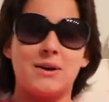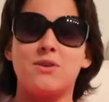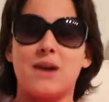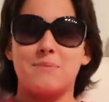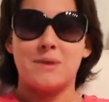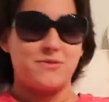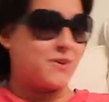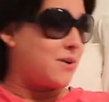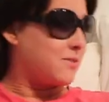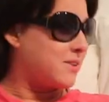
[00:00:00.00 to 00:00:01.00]
So I grabbed my
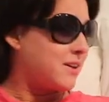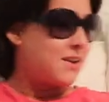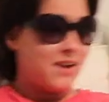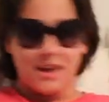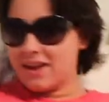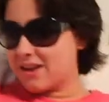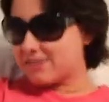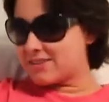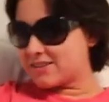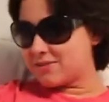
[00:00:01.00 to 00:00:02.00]
phone
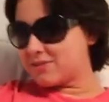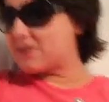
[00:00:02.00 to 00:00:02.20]
and